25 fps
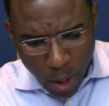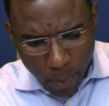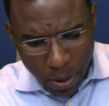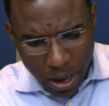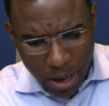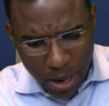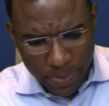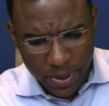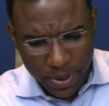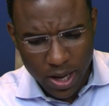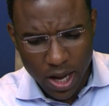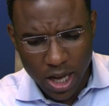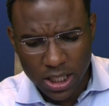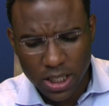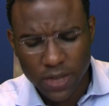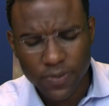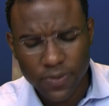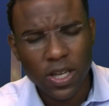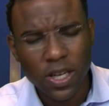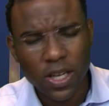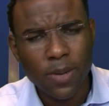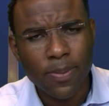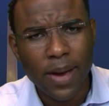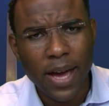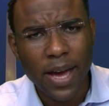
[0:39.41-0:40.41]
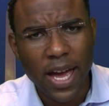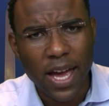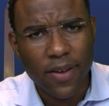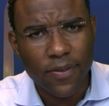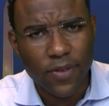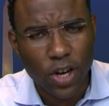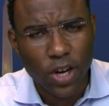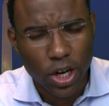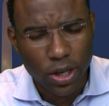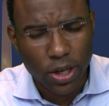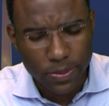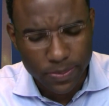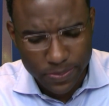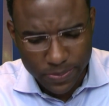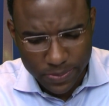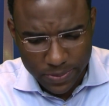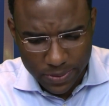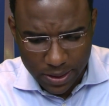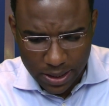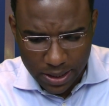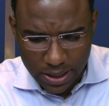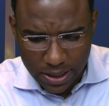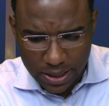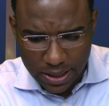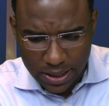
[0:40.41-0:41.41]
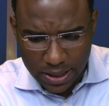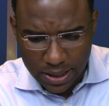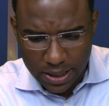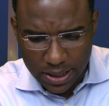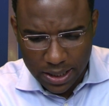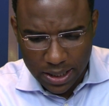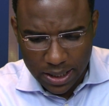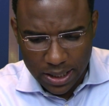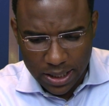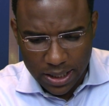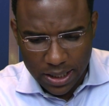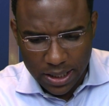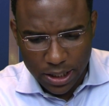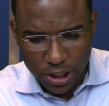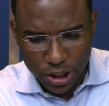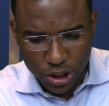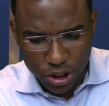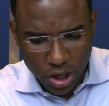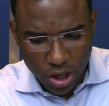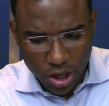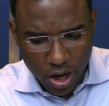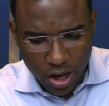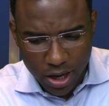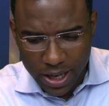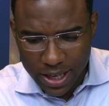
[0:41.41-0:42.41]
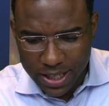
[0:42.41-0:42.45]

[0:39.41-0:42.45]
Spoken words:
But because of good behavior, Jung